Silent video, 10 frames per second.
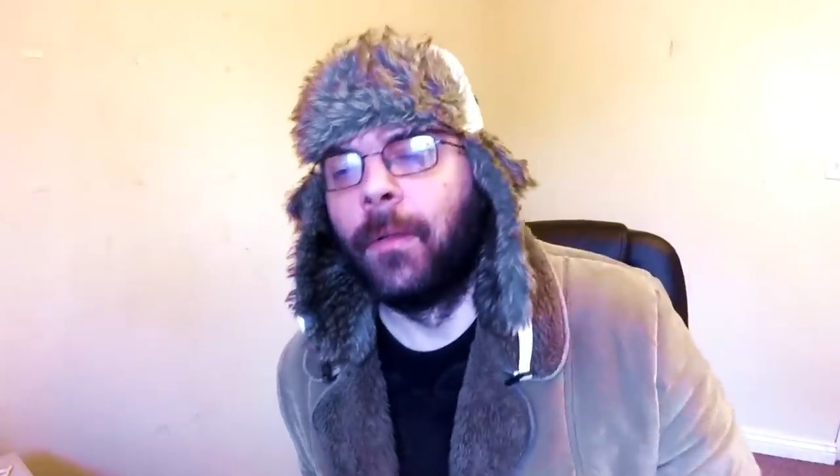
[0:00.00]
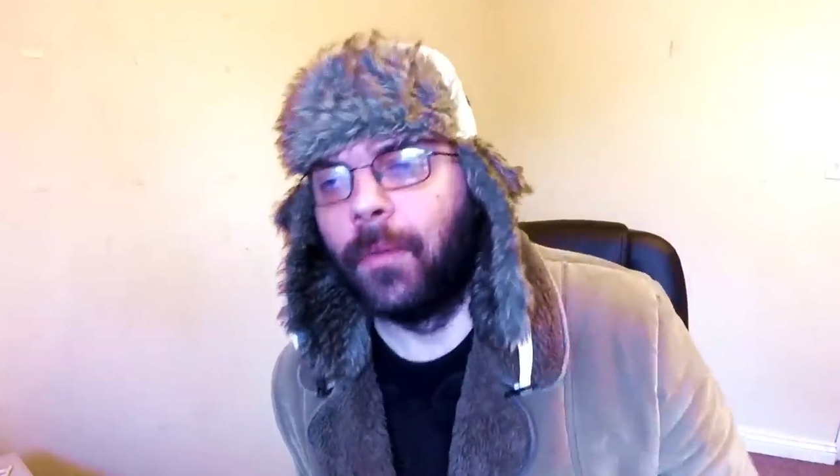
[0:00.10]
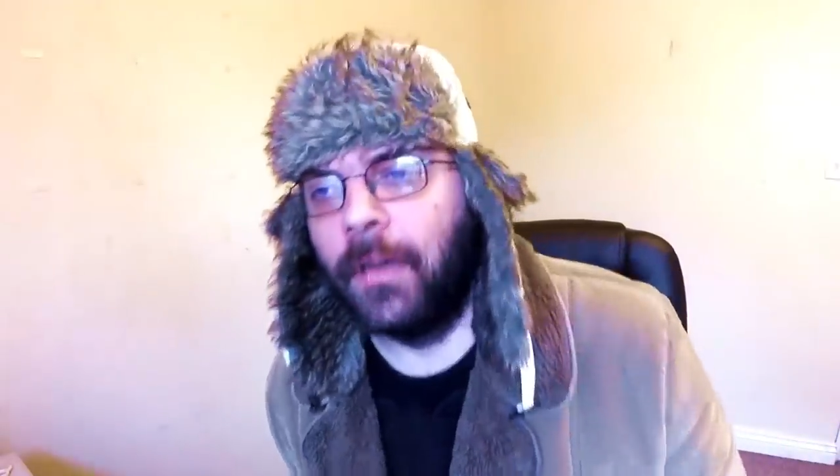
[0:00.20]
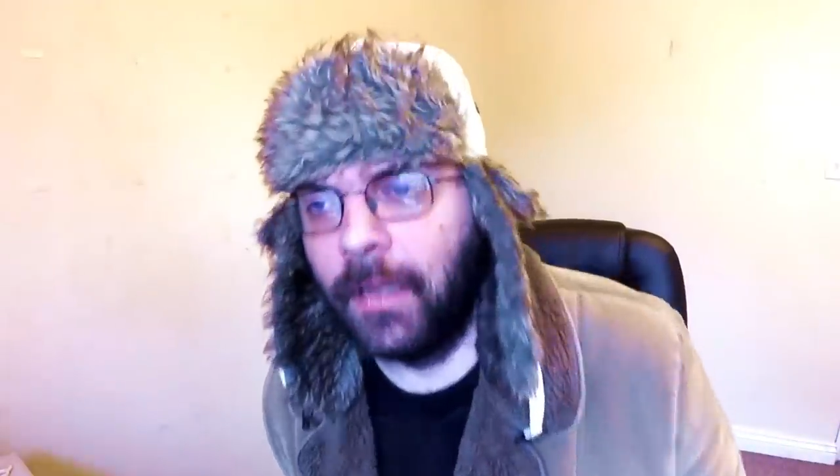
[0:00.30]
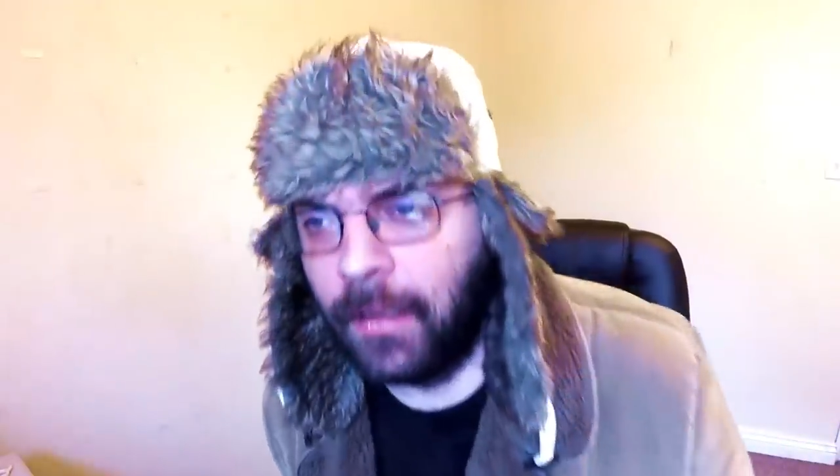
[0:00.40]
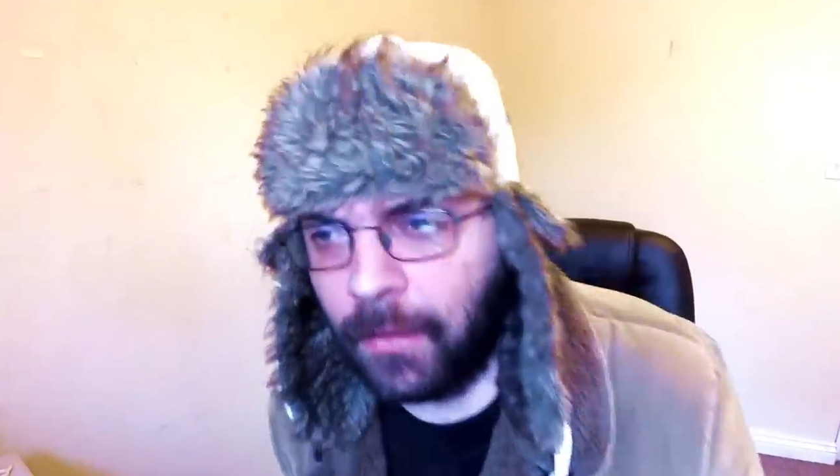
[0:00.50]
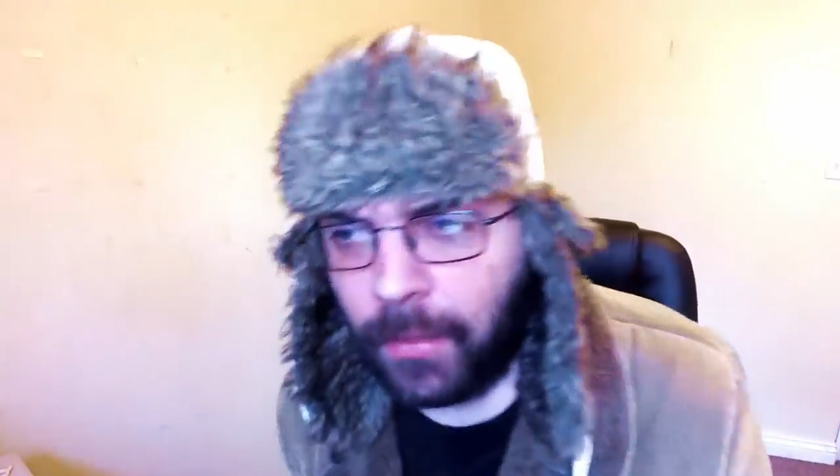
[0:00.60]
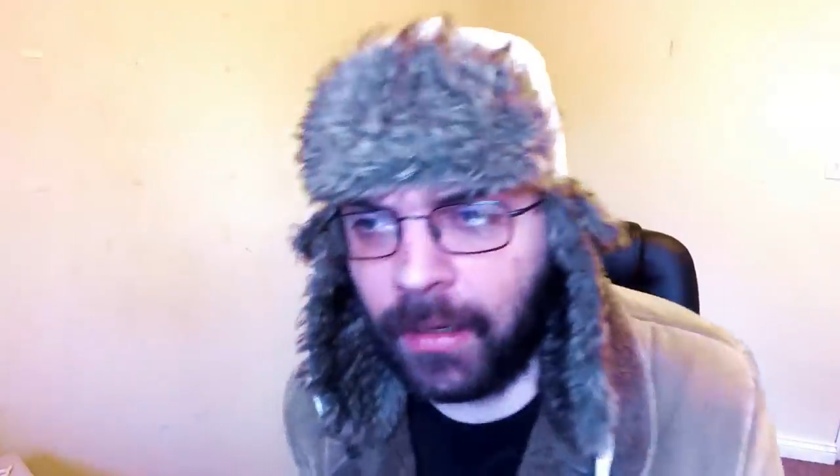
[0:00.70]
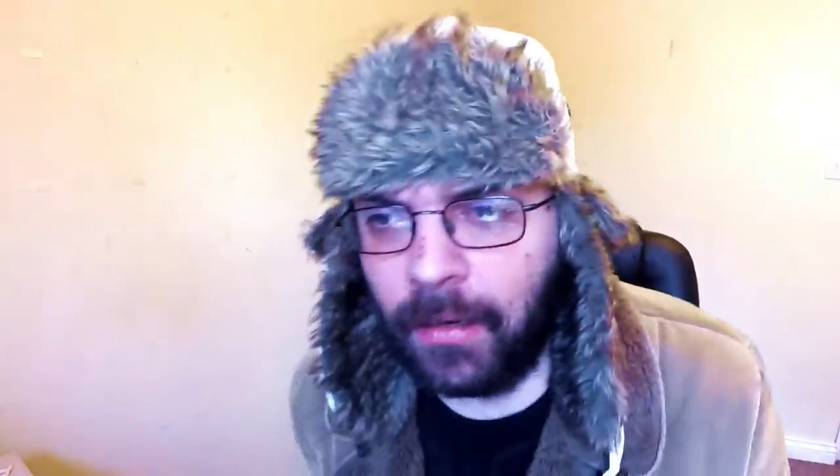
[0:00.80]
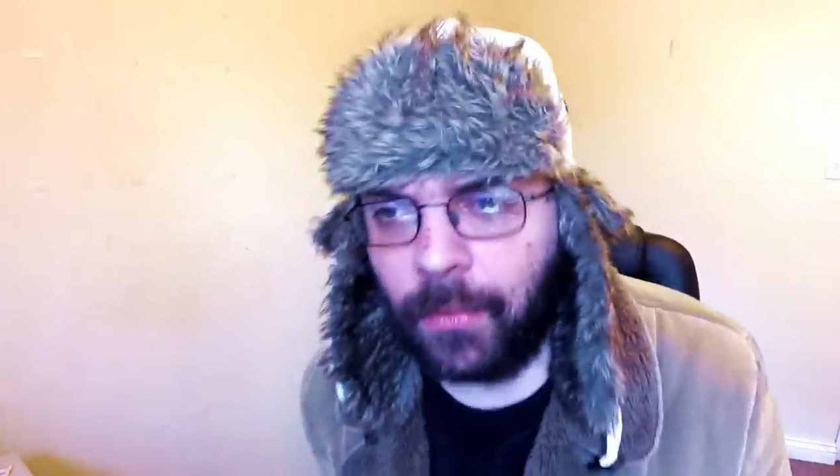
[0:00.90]

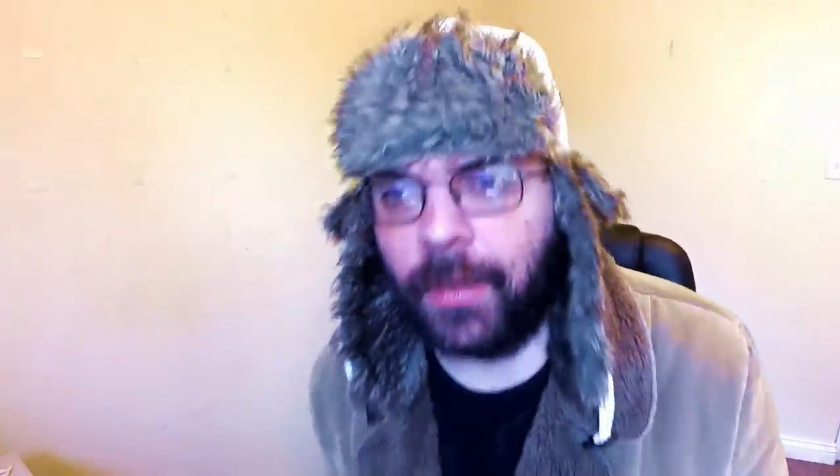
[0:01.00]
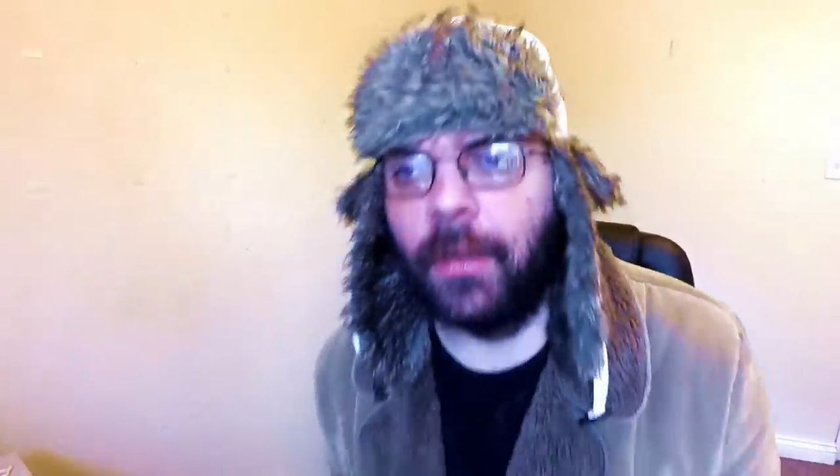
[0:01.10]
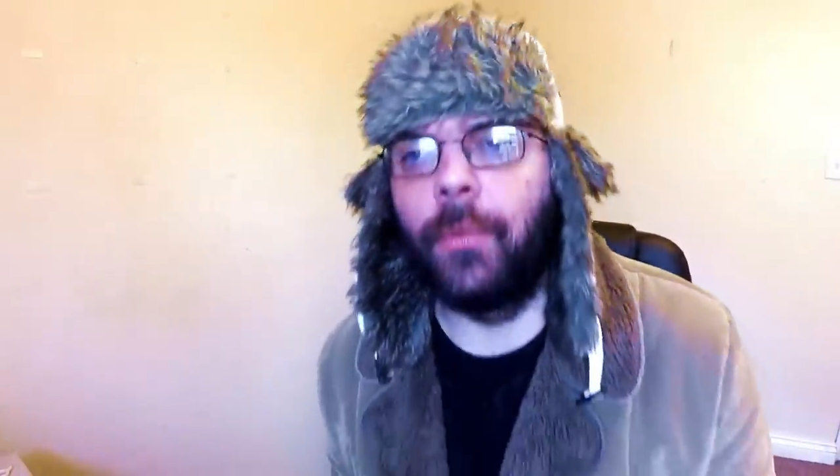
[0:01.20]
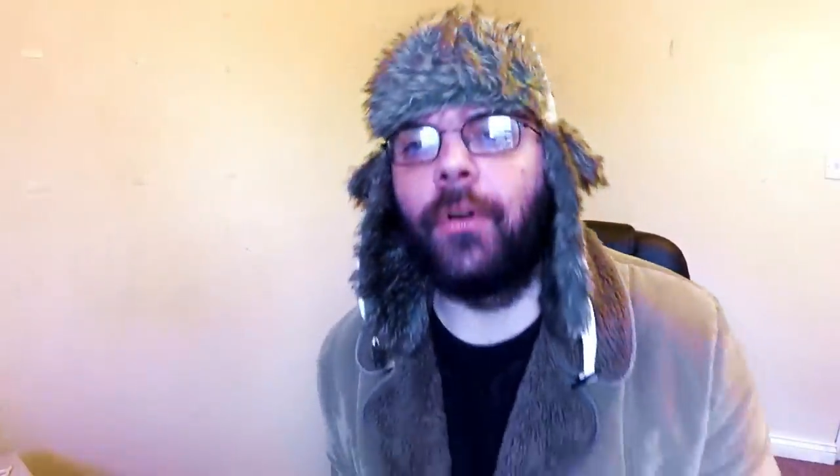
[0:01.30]
while